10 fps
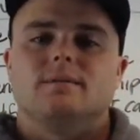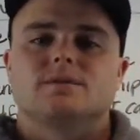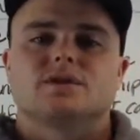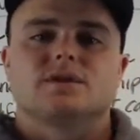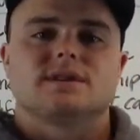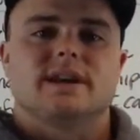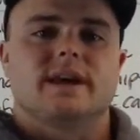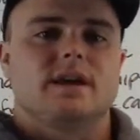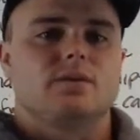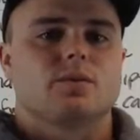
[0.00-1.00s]
So
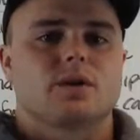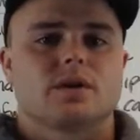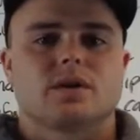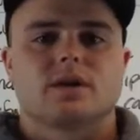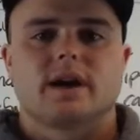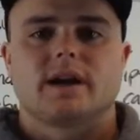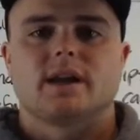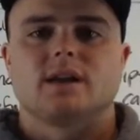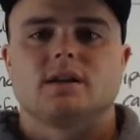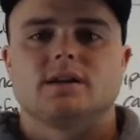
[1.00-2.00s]
today we're kind
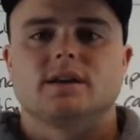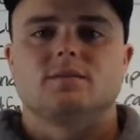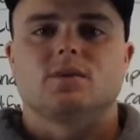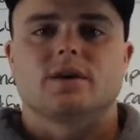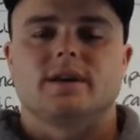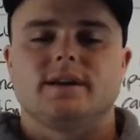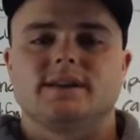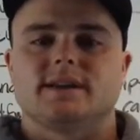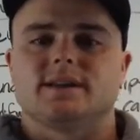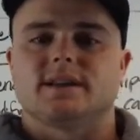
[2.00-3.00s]
of getting a little more
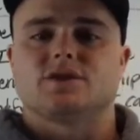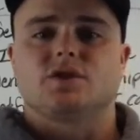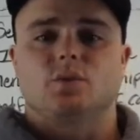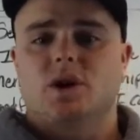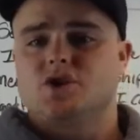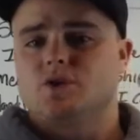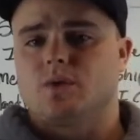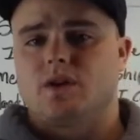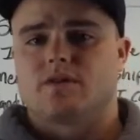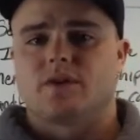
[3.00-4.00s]
detailed as to what you
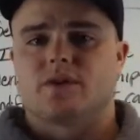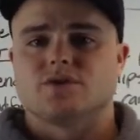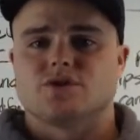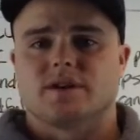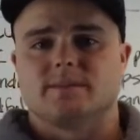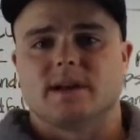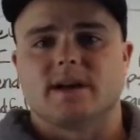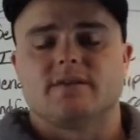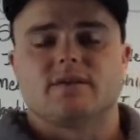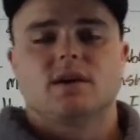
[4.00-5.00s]
want for your dream
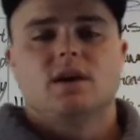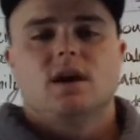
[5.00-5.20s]
life.